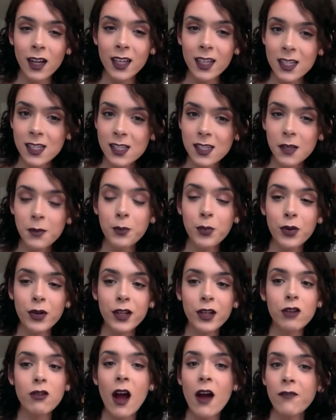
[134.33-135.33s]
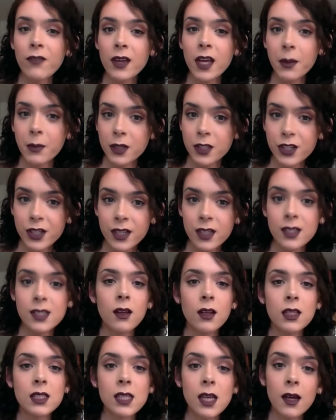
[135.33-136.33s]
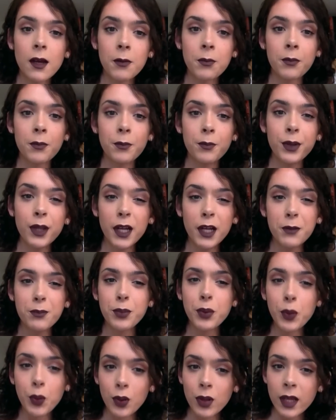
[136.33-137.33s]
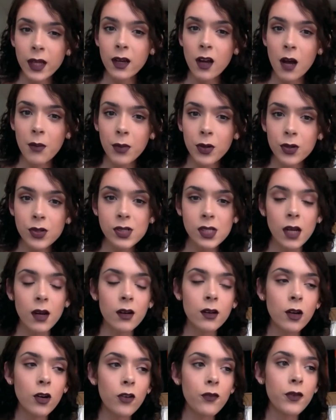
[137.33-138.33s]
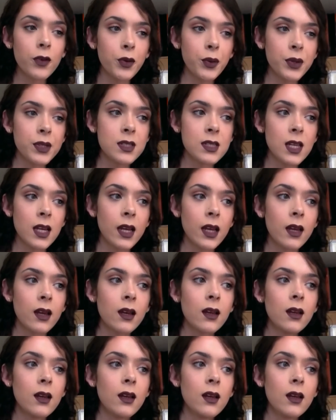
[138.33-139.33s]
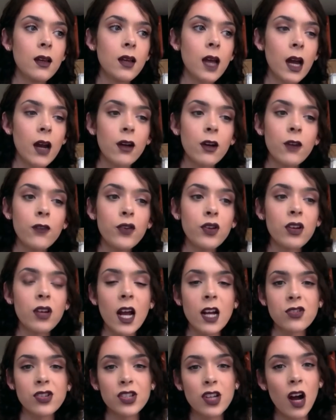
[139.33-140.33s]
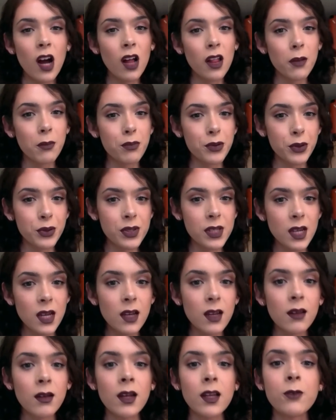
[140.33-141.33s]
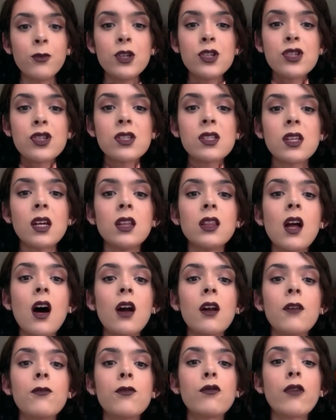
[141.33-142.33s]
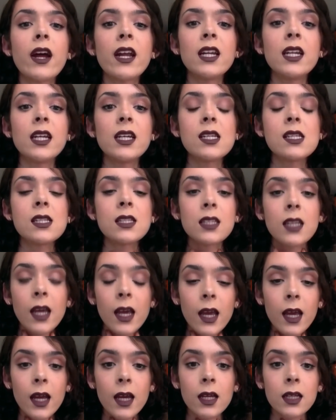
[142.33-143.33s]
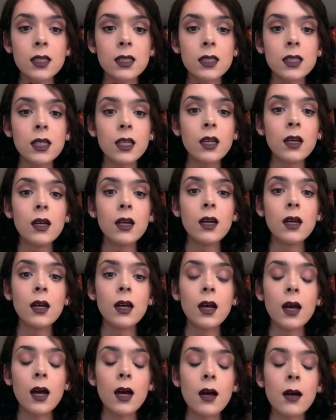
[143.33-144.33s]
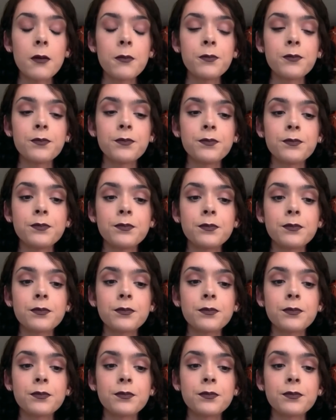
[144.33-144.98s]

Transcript: is some pretty graphic images, some blood pooling almost. I don't know if it was like, I don't know if you can actually call it bruising. It was just a lot of redness and um,